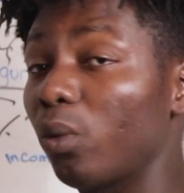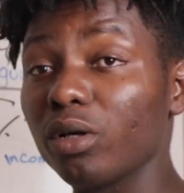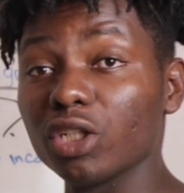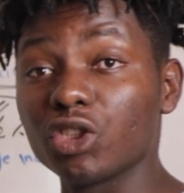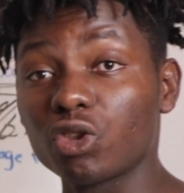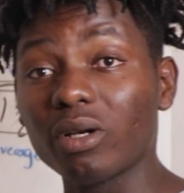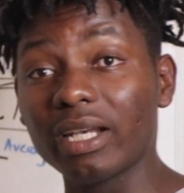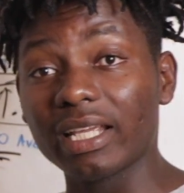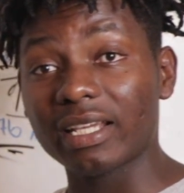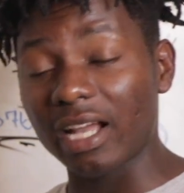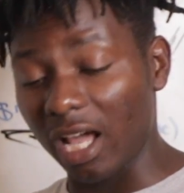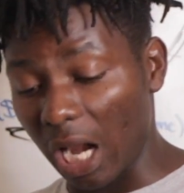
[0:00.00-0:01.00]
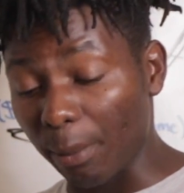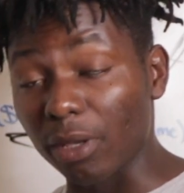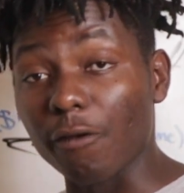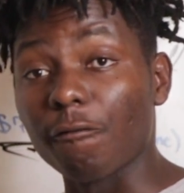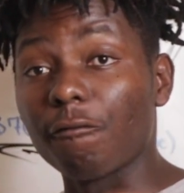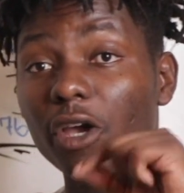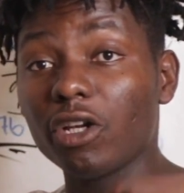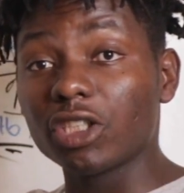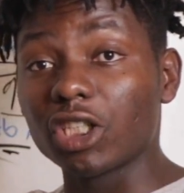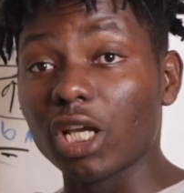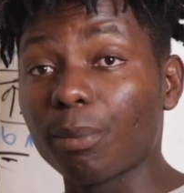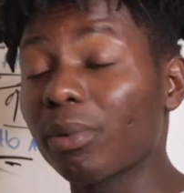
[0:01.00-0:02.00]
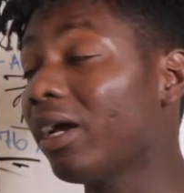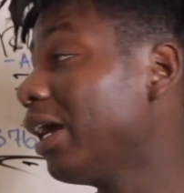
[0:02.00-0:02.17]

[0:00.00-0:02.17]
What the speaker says: will drain the economy very deep,